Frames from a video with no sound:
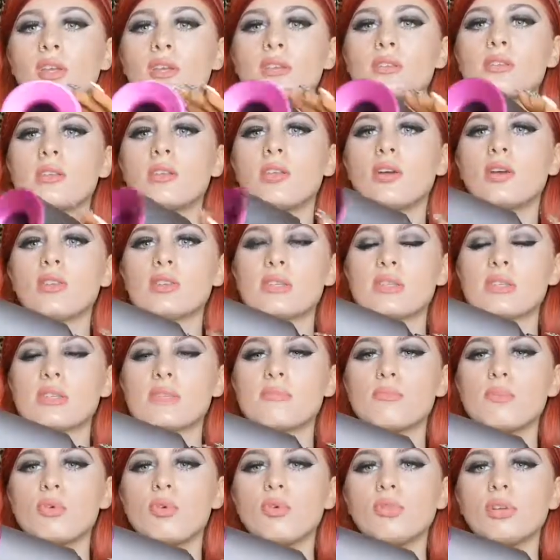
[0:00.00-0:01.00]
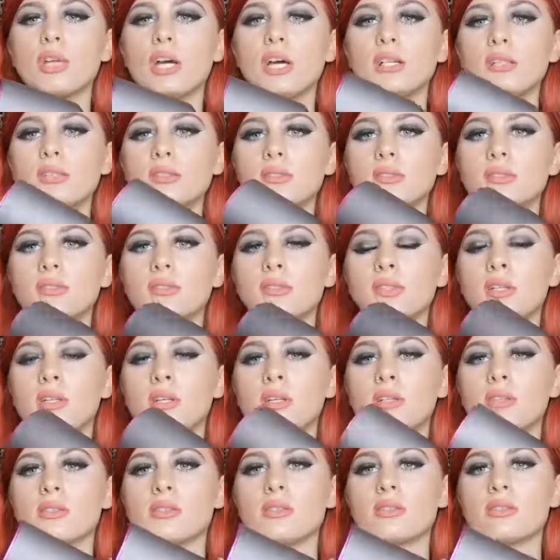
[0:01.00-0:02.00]
It's a lot smaller.
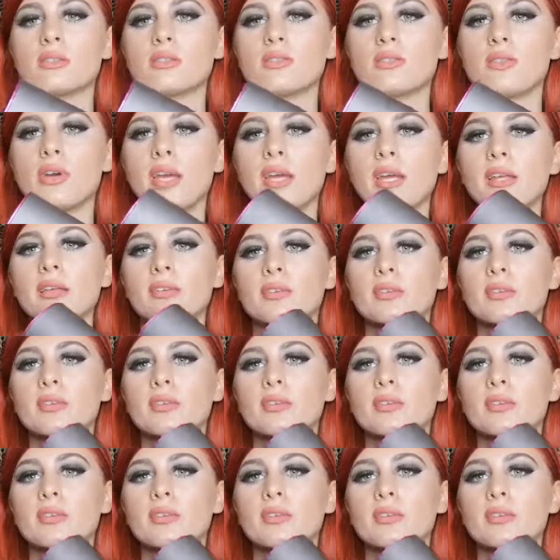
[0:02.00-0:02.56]
So it's great,